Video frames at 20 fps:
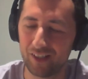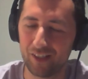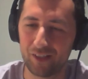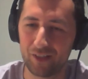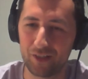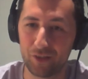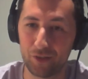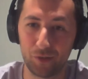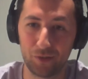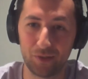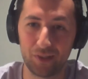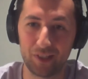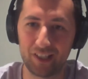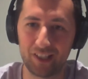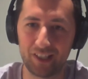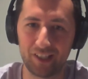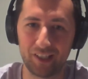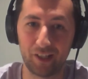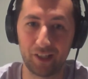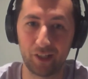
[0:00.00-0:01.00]
to
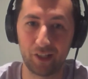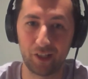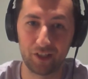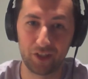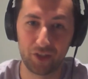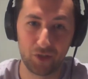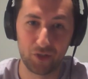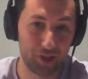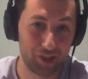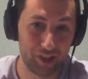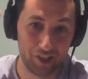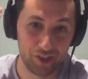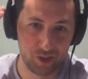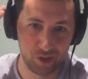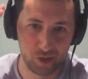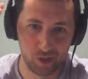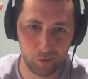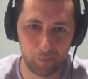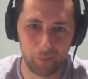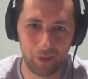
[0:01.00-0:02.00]
the
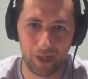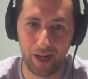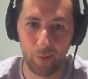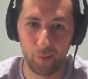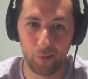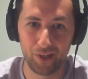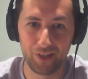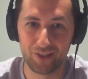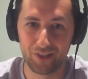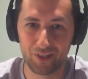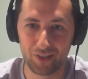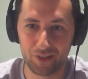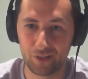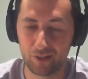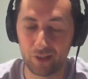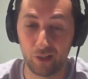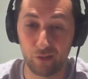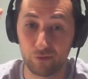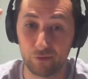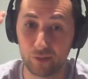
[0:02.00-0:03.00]
strategical prowess
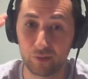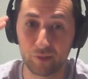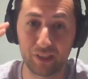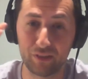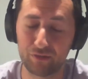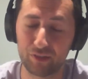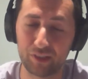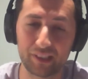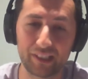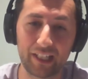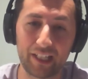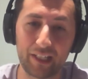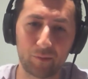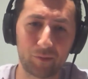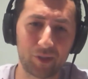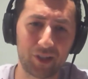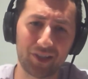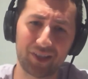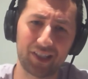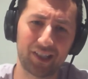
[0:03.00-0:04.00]
of a given game,
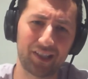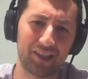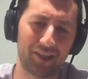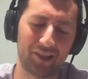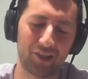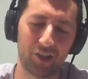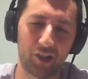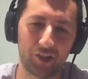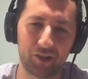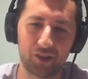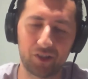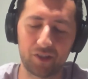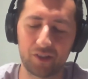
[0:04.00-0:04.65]
because this is not,